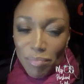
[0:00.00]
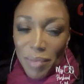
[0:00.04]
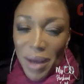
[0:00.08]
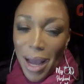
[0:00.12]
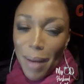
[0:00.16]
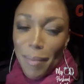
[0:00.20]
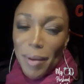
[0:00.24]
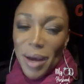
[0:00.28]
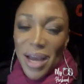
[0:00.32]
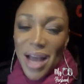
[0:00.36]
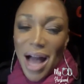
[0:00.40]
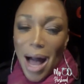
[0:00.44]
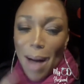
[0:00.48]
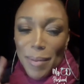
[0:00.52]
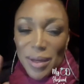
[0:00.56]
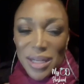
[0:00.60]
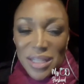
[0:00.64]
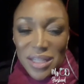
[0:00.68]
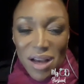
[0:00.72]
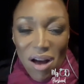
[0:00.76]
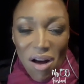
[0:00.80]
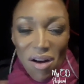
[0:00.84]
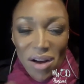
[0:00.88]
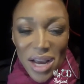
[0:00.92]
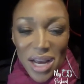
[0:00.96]
Baby, I've
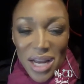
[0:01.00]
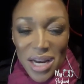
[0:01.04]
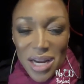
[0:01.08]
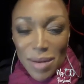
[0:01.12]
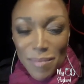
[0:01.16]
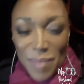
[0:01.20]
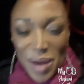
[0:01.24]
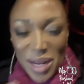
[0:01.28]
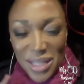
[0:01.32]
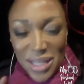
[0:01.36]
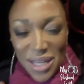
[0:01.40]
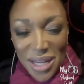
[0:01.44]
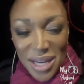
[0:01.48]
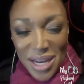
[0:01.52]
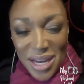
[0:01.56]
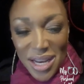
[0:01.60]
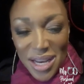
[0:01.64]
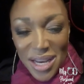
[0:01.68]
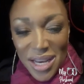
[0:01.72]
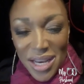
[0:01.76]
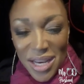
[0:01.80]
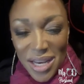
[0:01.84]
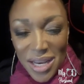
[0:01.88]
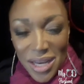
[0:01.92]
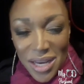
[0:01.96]
been talking in my
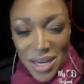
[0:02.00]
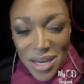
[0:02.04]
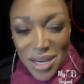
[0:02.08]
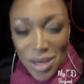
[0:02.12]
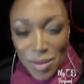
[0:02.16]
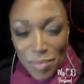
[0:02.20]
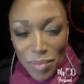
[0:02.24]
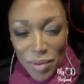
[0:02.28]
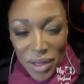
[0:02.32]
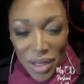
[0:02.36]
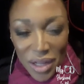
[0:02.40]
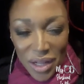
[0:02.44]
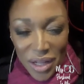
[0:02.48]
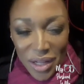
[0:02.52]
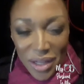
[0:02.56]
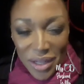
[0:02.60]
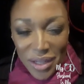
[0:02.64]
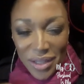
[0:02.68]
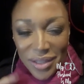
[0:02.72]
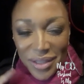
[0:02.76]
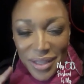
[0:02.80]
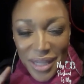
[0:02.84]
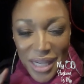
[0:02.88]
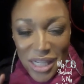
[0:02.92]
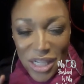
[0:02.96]
sleep,
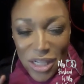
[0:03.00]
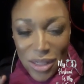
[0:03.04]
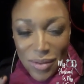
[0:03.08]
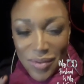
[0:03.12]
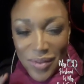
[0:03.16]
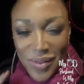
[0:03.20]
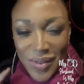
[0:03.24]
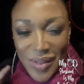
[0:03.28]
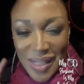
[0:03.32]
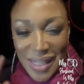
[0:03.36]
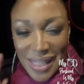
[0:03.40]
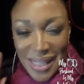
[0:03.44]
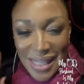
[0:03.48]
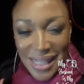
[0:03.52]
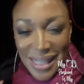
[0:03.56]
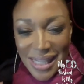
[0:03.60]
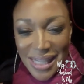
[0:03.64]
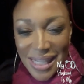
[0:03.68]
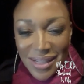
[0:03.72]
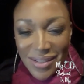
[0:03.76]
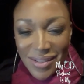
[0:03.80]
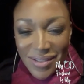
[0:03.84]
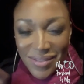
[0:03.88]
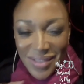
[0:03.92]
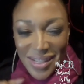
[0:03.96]
and you're gonna see
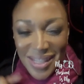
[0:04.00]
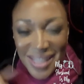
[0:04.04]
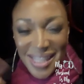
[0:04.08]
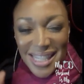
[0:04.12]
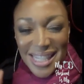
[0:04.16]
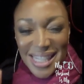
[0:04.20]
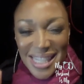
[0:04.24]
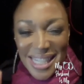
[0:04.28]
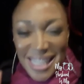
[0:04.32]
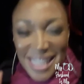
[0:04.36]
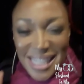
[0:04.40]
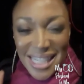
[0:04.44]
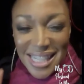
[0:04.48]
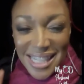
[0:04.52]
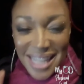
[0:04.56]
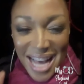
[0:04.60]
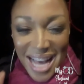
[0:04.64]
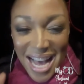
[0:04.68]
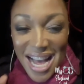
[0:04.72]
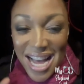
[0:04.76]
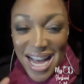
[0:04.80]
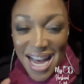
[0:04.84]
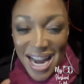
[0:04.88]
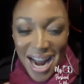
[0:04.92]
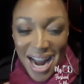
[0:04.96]
the things
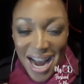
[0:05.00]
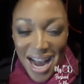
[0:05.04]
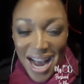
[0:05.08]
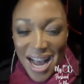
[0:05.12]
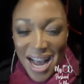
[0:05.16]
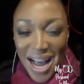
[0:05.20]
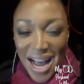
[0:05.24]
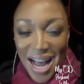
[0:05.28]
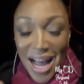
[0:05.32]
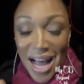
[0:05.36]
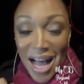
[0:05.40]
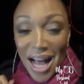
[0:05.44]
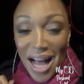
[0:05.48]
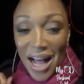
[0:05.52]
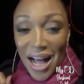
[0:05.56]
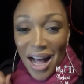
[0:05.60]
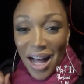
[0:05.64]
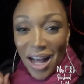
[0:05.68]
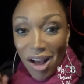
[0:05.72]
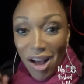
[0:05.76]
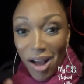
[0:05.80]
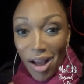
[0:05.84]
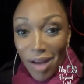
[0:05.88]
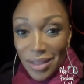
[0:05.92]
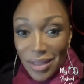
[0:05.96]
that
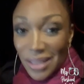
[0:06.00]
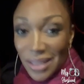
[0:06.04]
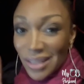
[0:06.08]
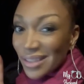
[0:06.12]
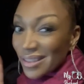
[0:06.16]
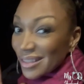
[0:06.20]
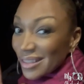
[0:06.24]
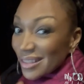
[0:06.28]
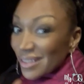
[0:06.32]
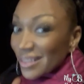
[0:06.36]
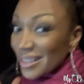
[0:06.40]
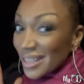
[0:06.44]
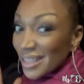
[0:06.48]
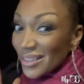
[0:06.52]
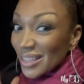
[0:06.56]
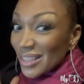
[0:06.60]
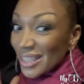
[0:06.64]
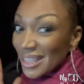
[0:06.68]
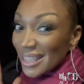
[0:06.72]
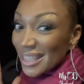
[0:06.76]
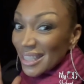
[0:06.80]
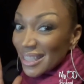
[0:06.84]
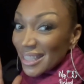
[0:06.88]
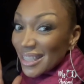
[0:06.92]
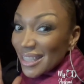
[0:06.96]
I don't know, the
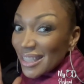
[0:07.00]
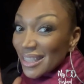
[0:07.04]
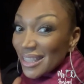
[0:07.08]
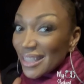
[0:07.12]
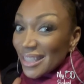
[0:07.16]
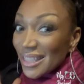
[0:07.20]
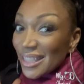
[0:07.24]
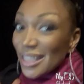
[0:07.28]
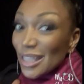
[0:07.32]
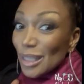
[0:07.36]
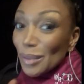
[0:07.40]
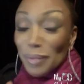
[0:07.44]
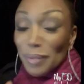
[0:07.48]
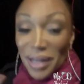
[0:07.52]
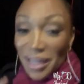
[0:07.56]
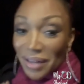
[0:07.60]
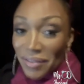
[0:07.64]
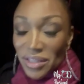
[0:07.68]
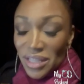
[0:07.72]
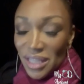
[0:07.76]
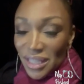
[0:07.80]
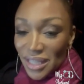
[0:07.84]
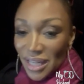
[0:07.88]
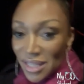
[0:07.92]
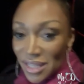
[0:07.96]
secrets that I keep. I
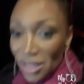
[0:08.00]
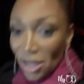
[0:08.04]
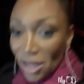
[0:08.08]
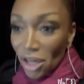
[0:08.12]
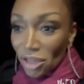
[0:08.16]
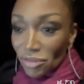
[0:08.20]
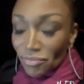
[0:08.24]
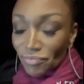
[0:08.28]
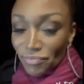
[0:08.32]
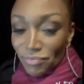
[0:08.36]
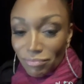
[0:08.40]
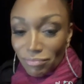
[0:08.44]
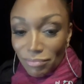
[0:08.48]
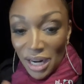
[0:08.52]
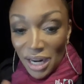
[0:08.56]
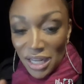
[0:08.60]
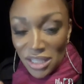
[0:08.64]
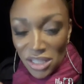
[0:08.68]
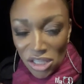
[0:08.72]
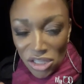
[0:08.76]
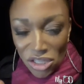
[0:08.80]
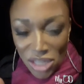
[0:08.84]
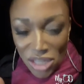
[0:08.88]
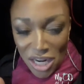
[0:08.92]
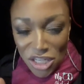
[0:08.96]
never sing this song, but
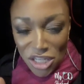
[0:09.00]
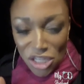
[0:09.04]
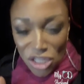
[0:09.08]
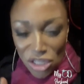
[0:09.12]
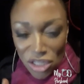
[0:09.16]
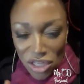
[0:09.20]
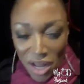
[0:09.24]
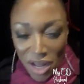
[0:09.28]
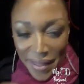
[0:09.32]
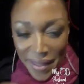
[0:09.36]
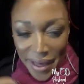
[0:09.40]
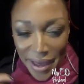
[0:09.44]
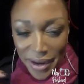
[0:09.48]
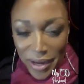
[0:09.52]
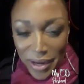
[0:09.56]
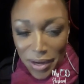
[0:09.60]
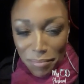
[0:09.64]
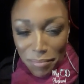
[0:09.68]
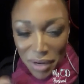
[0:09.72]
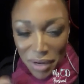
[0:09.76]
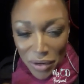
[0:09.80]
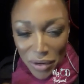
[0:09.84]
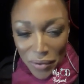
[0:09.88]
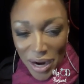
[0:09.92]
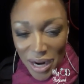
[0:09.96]
I just saw that
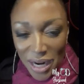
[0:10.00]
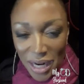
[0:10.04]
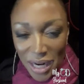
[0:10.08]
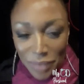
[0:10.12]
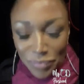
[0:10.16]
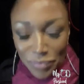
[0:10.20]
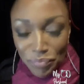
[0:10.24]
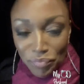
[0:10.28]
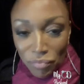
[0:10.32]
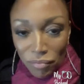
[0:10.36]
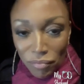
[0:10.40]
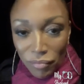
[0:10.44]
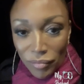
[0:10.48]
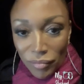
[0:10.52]
in big writing.